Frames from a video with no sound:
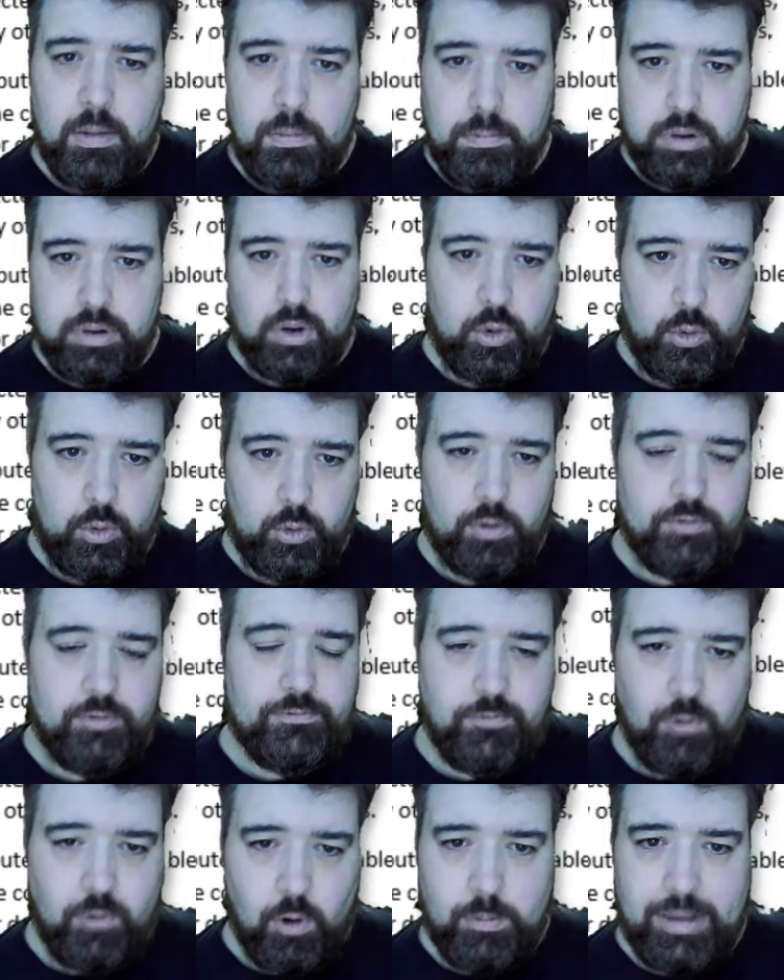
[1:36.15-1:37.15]
blue
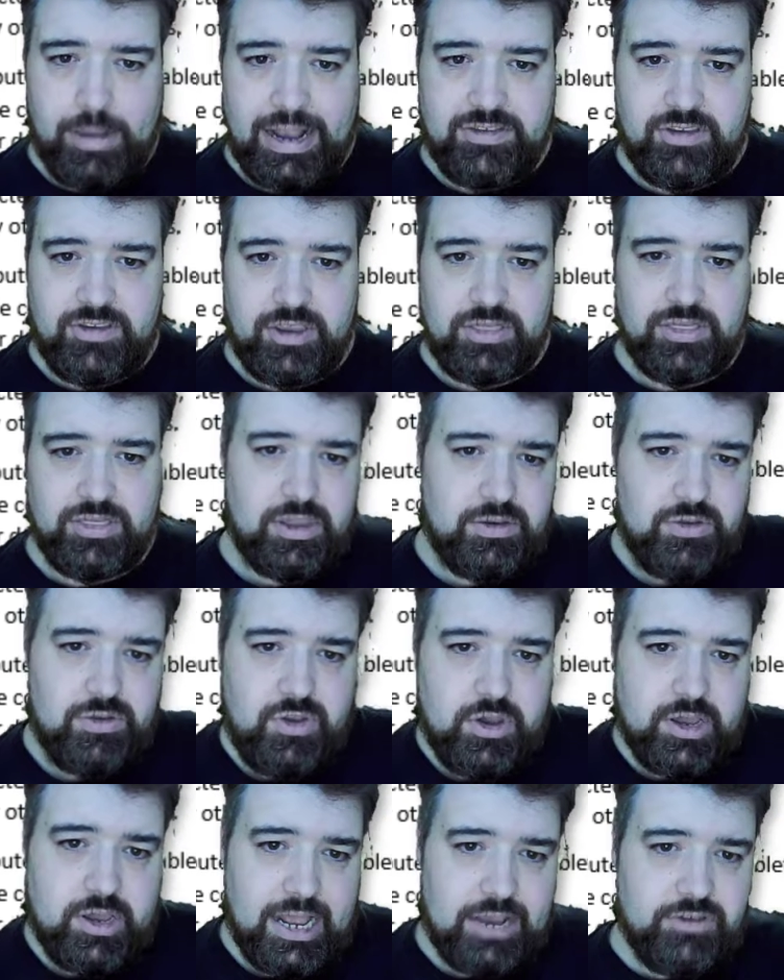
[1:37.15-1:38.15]
formatting, then
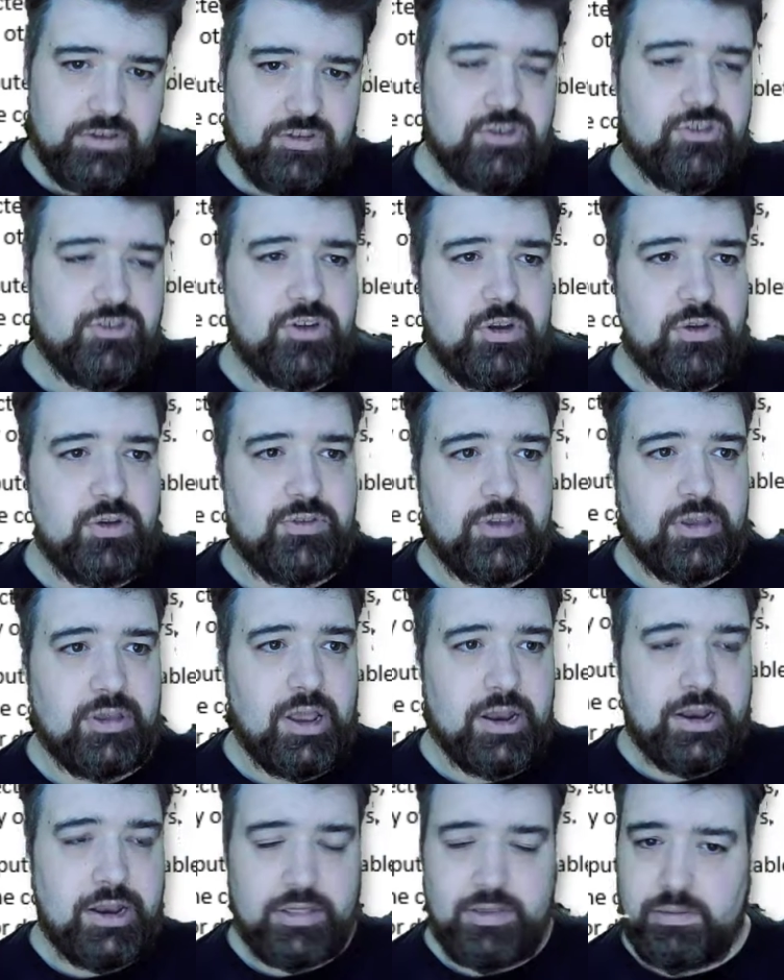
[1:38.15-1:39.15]
you can actually choose
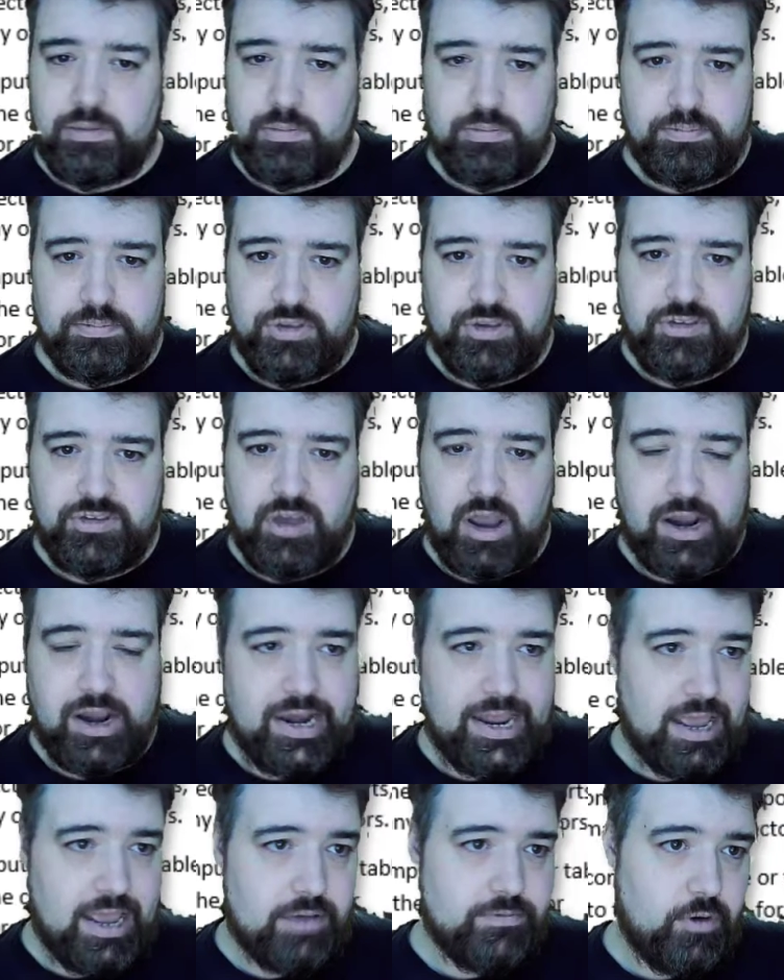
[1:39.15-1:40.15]
another design
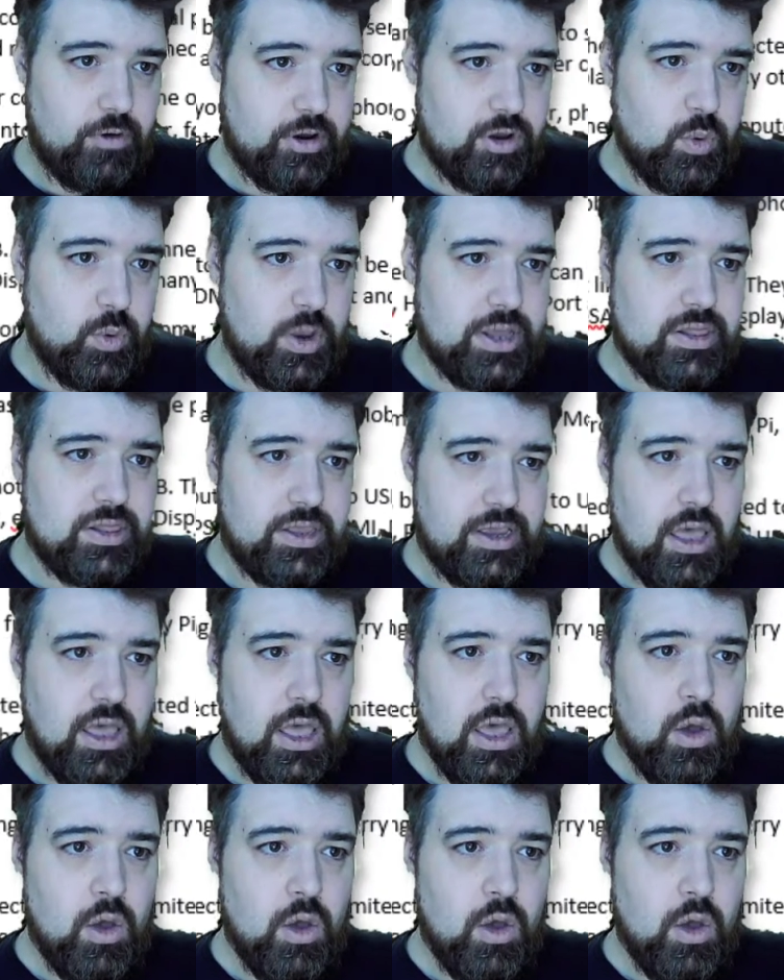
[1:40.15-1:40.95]
layout very quickly.